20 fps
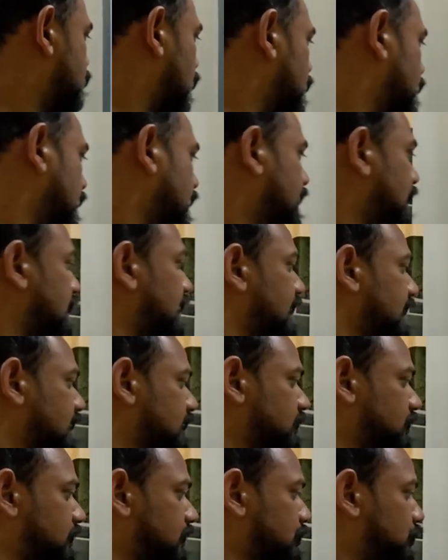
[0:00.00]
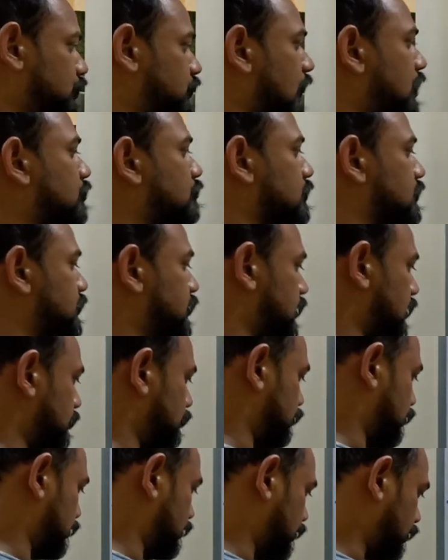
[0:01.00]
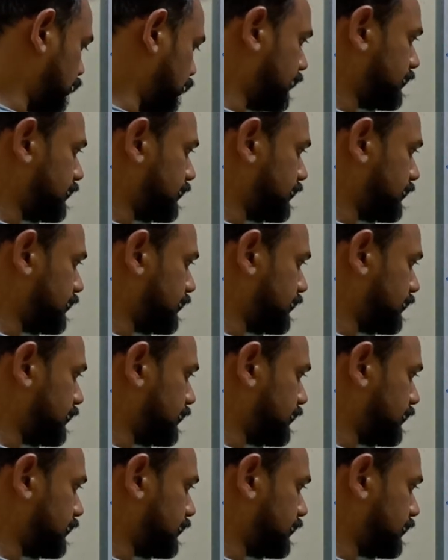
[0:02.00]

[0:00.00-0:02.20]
for really is the general solution.